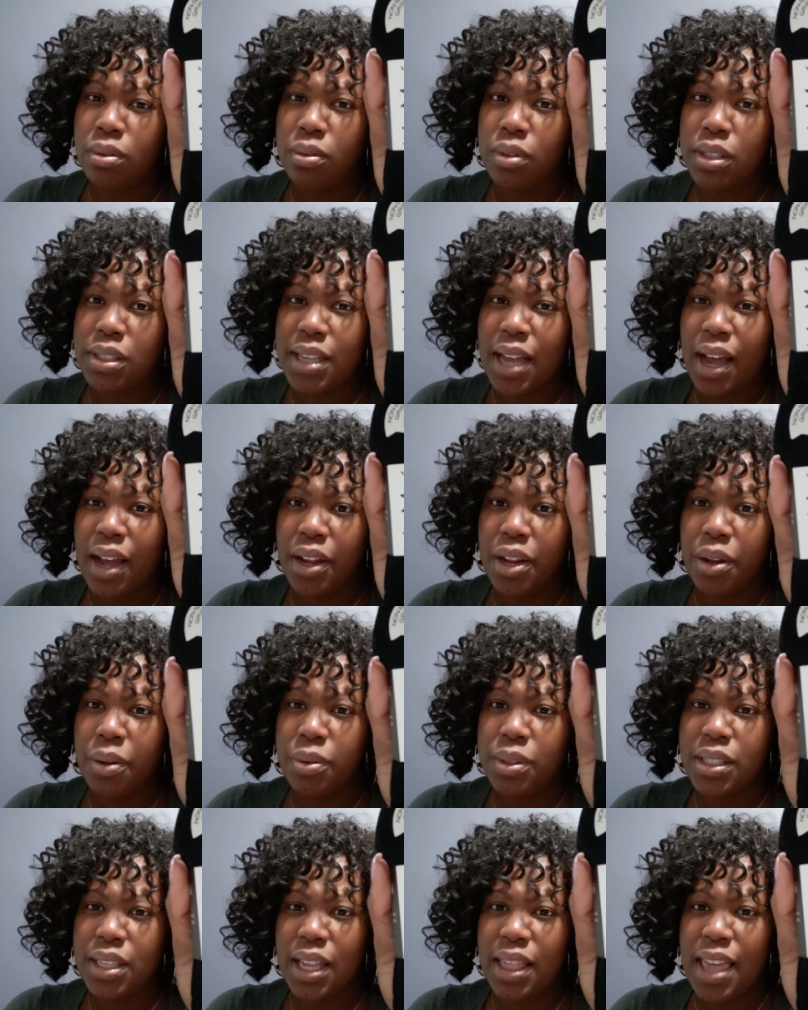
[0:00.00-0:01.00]
Is that how
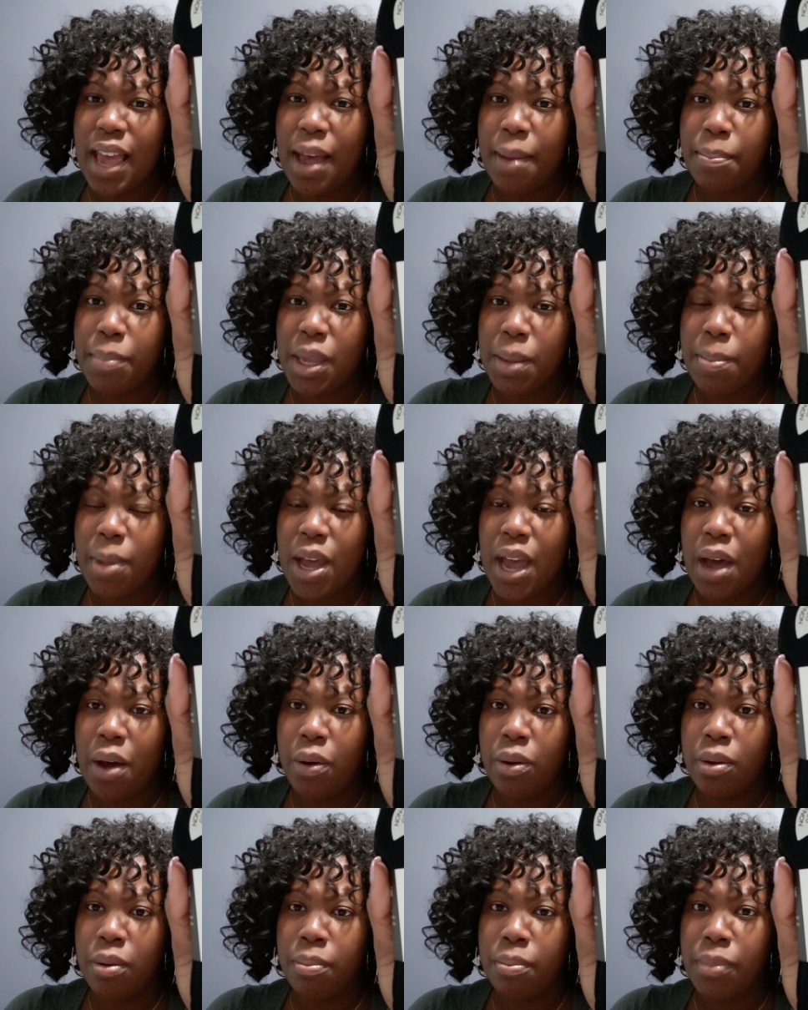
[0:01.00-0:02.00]
you'd say that? Me
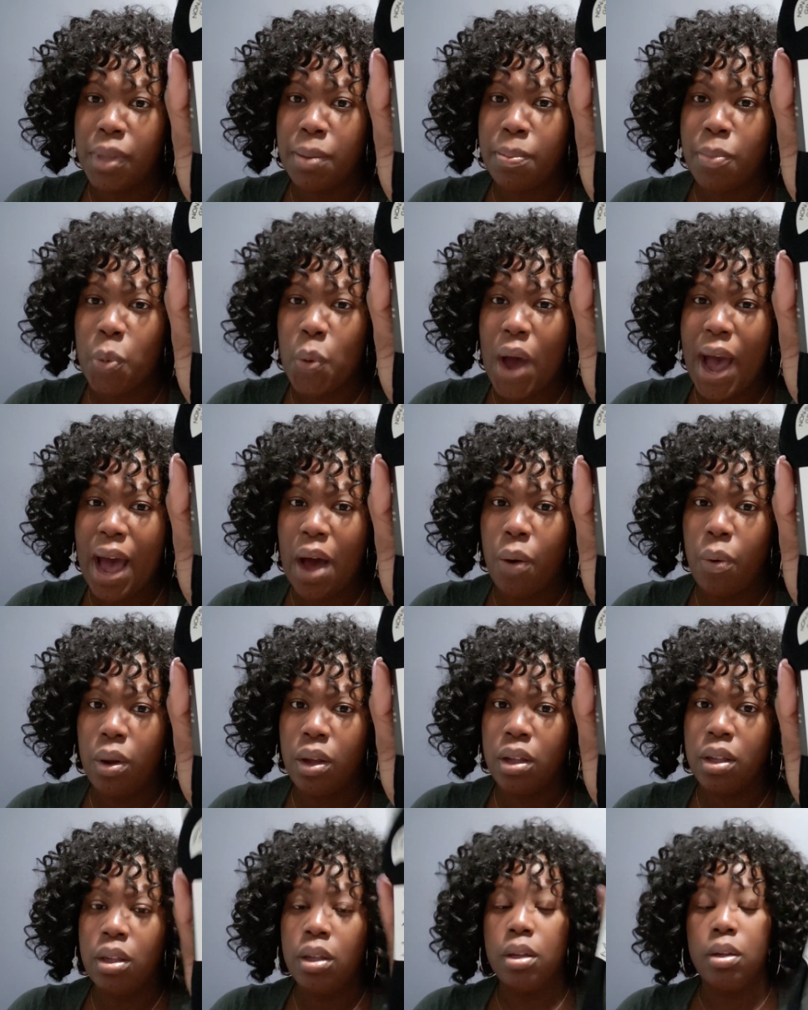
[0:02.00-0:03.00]
Mau? Me Mau?
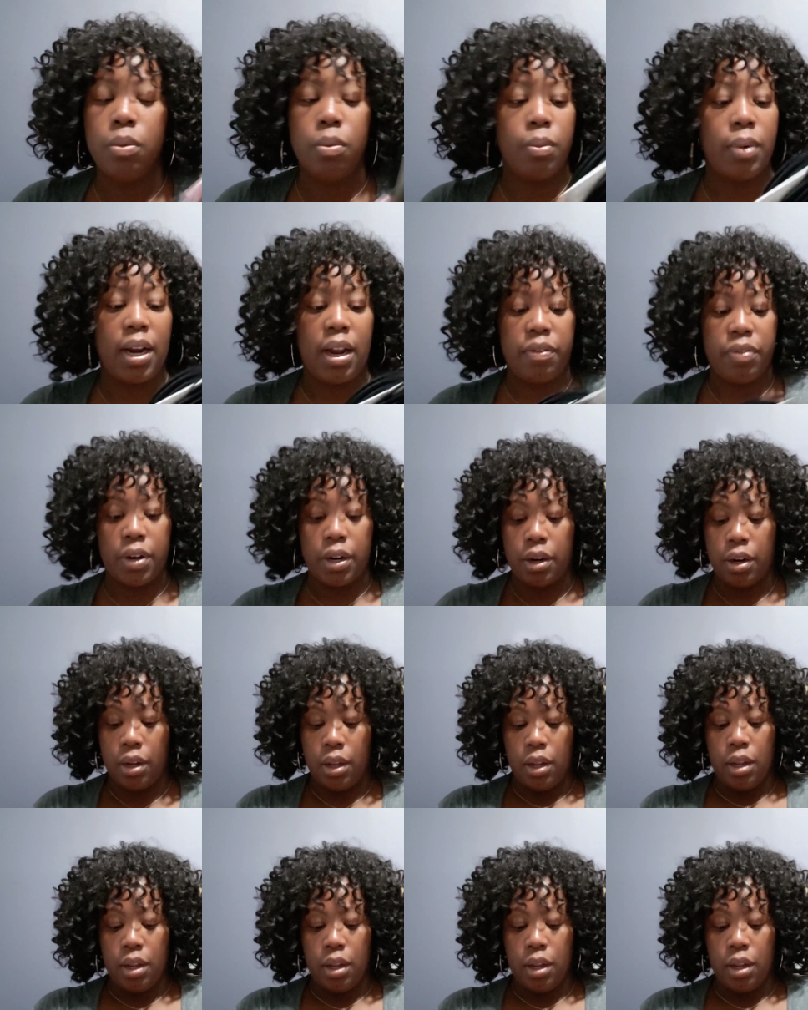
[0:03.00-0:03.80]
Whatever.